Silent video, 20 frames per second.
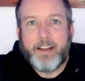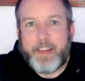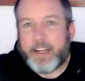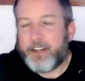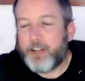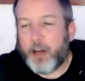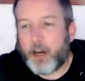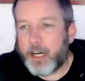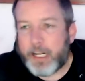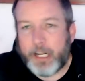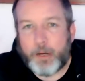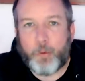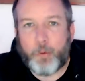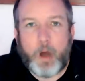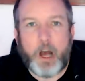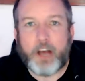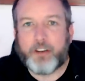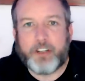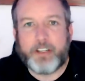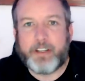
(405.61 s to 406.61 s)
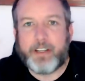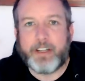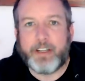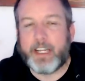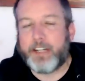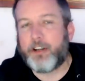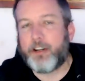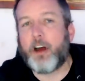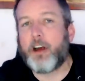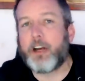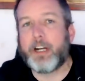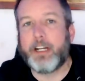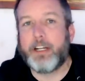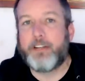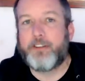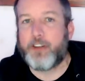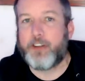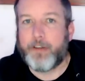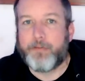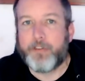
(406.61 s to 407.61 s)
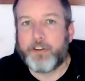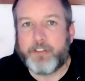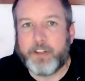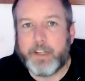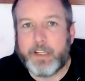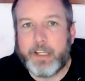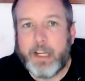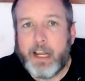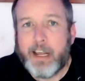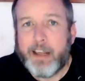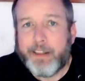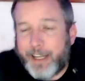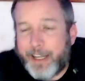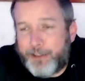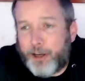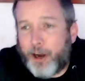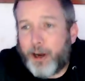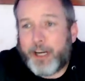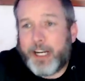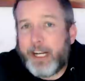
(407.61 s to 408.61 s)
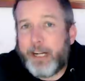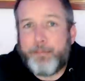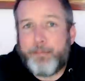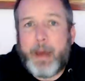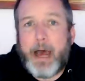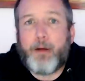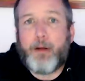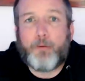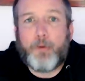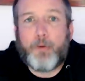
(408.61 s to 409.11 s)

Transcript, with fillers: They targeted Washington, they targeted Jefferson, they targeted Mount